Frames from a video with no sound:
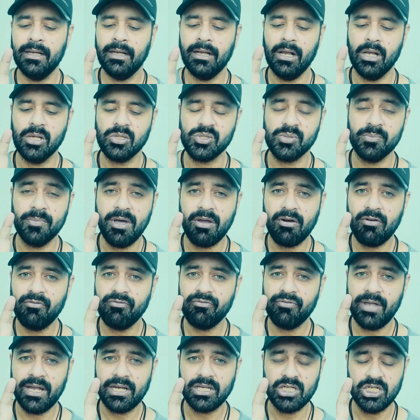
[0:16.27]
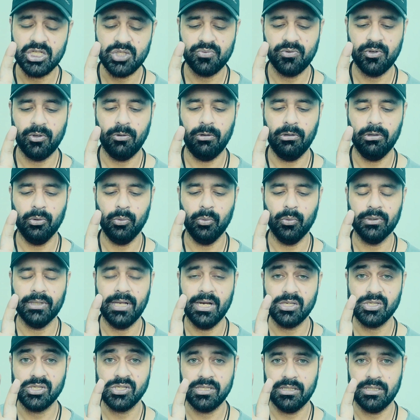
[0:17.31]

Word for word: As a matter of fact that we all know that's